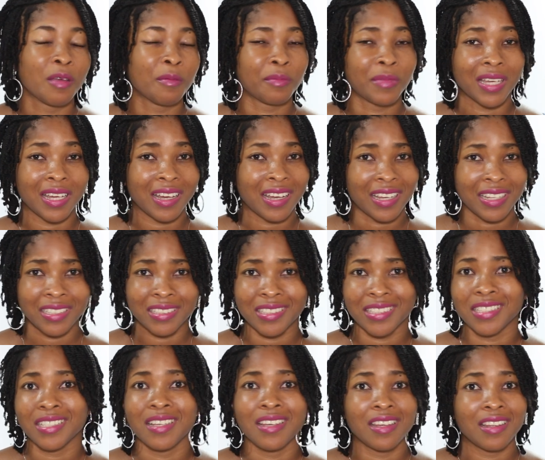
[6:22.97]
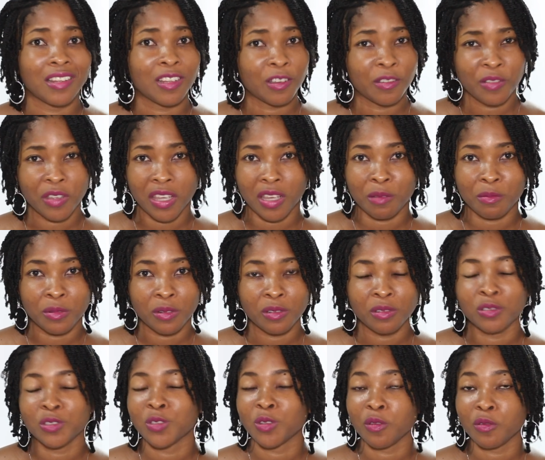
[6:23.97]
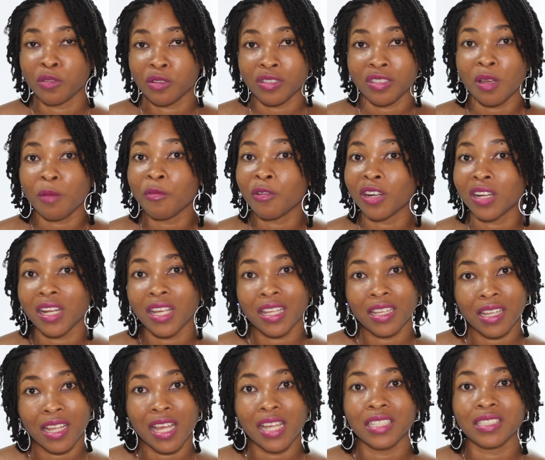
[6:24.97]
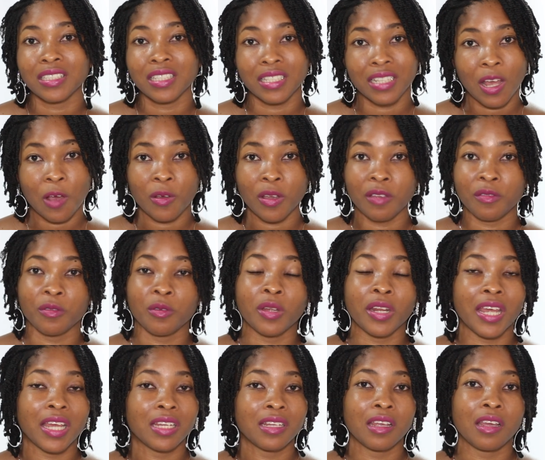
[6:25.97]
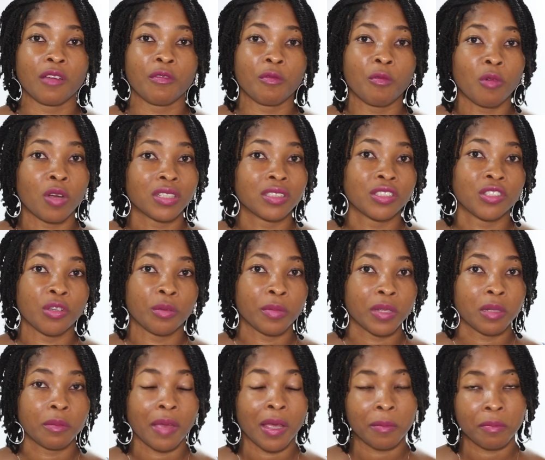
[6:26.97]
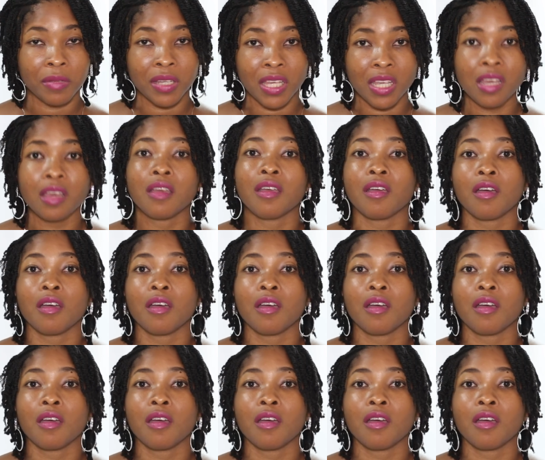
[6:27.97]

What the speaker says: my aunt love cable, so if you're someone like that, then that will give you an idea of what your bill might be.